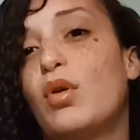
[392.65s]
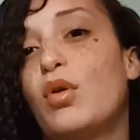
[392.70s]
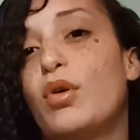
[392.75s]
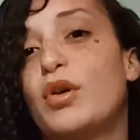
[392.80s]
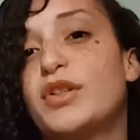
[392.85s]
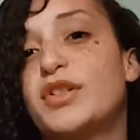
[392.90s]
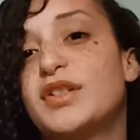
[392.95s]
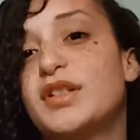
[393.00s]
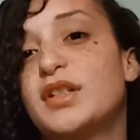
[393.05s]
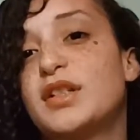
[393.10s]

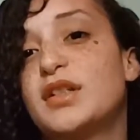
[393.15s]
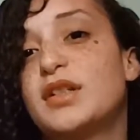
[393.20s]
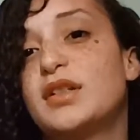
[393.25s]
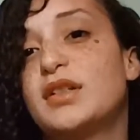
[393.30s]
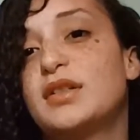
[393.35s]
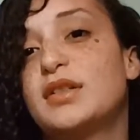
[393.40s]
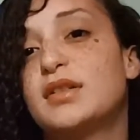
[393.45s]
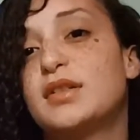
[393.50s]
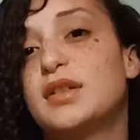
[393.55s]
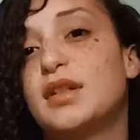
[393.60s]

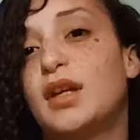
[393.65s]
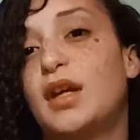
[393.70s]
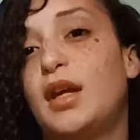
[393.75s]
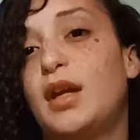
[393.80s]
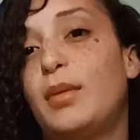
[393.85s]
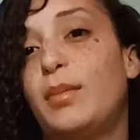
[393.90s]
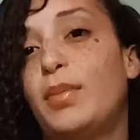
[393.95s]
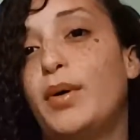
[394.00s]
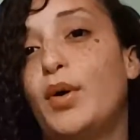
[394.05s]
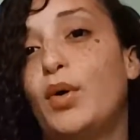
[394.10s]
horses
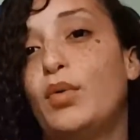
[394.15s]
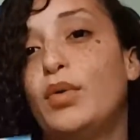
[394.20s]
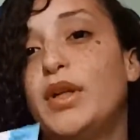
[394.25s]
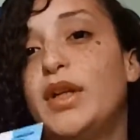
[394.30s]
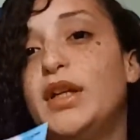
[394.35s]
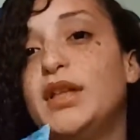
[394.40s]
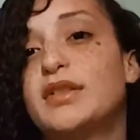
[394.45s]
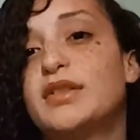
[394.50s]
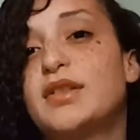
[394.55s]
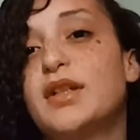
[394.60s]
and
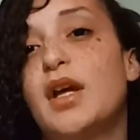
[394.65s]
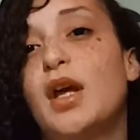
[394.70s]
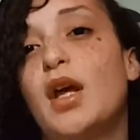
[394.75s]
ponies.